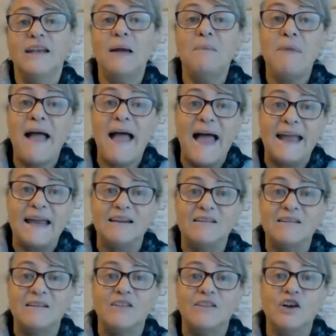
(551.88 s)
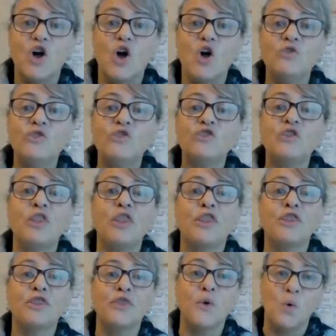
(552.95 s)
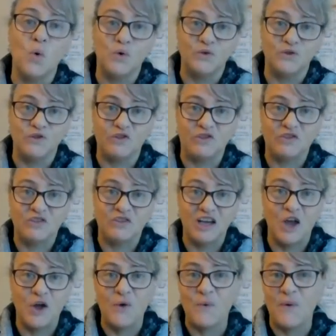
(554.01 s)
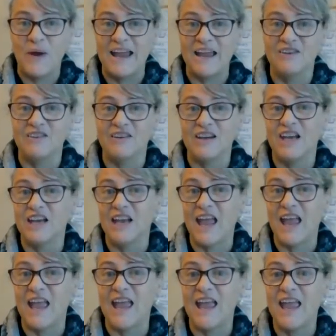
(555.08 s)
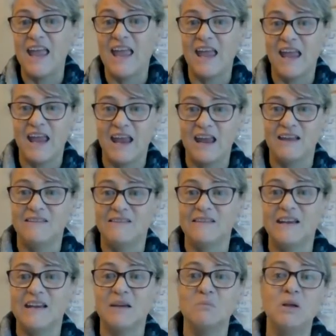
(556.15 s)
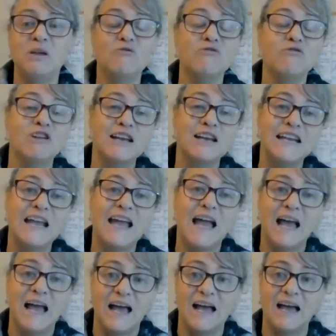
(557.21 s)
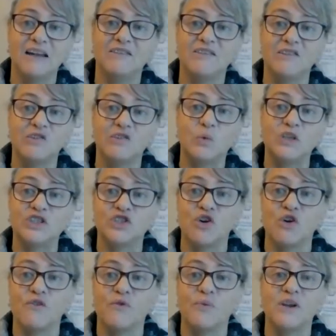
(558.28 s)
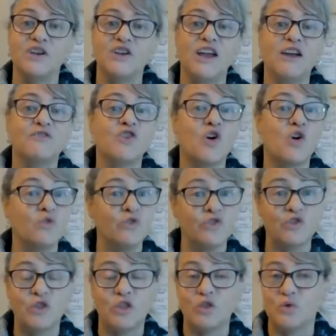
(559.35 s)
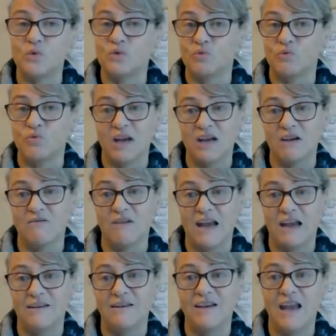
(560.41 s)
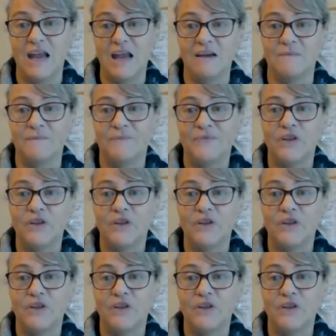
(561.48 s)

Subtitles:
Number 8, the constant thoughts that go around in our heads. It can be really hard to switch off when you have constant thoughts running around in your head.